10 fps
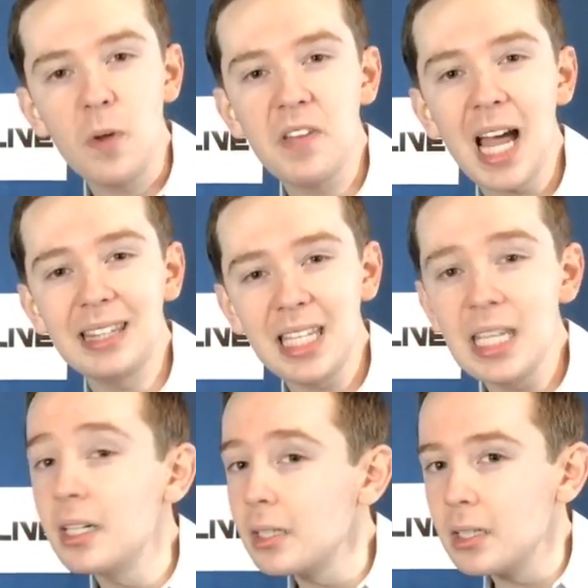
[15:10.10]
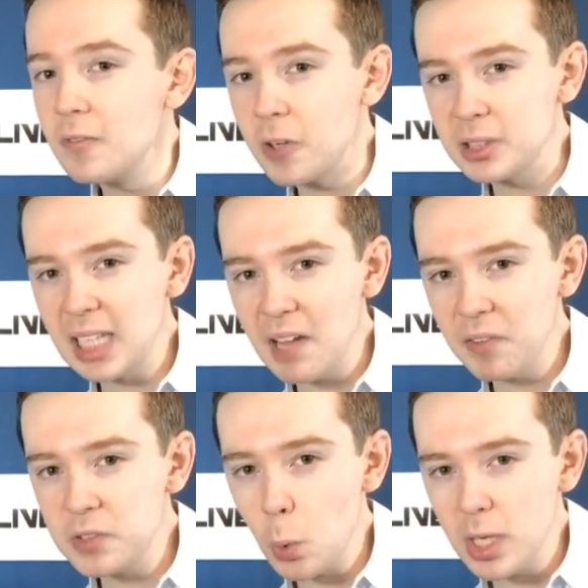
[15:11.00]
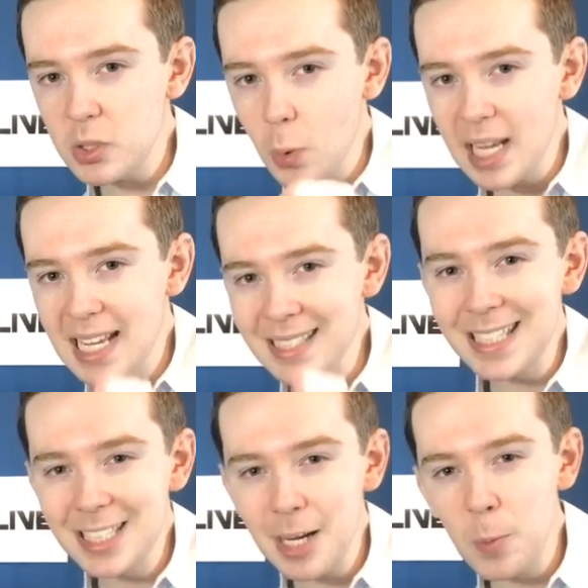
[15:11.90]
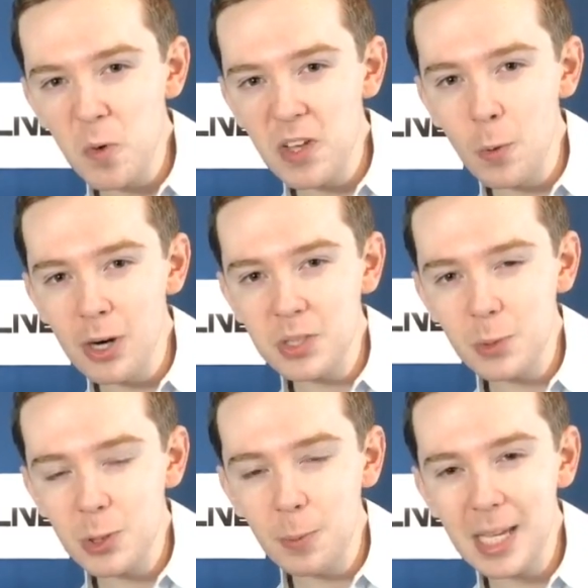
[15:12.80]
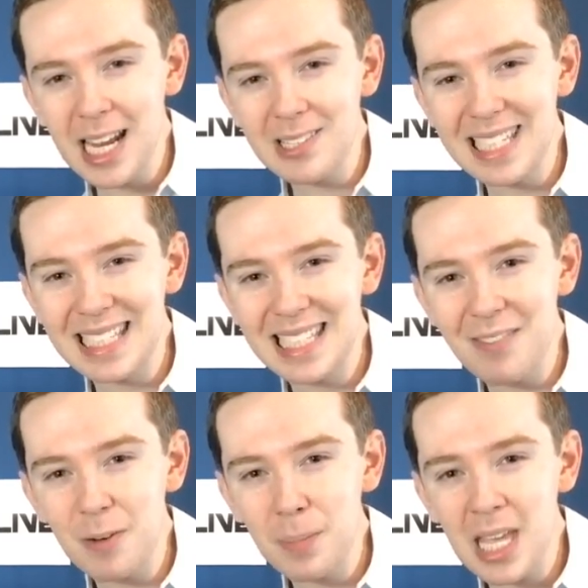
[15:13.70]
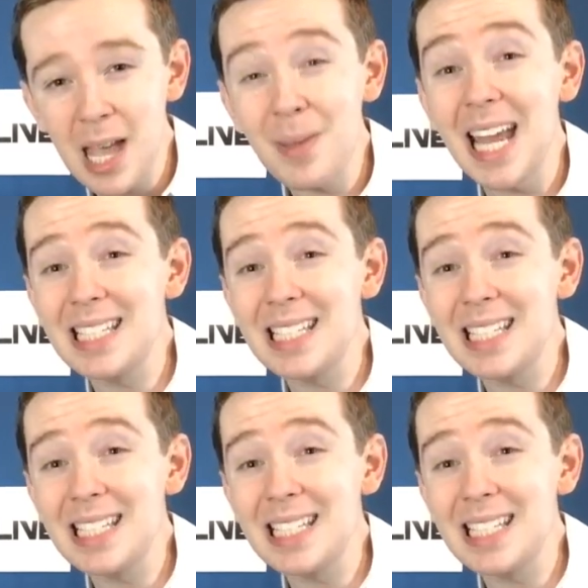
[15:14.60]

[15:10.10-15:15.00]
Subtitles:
we've got the first half of 2020 LCJ Movie Awards, which will be announced at 7 p.m.